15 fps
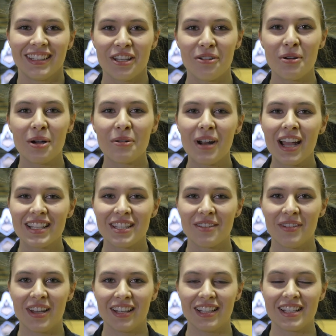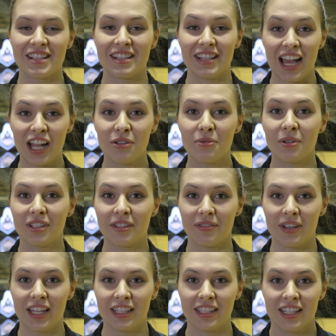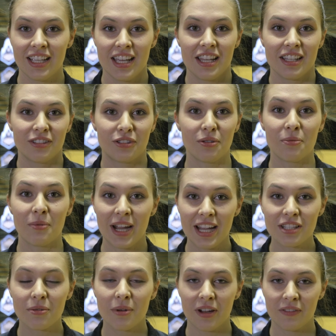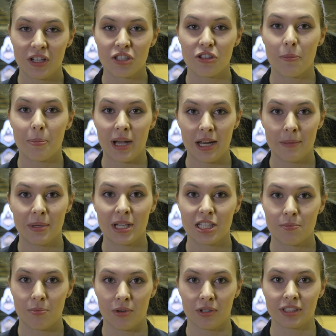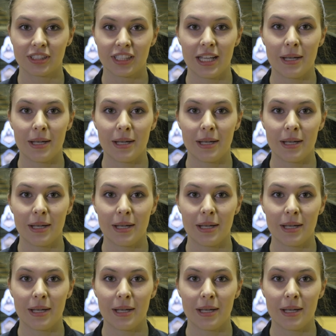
The Wheel Rise event is an annual event to raise awareness of Paralympic sports,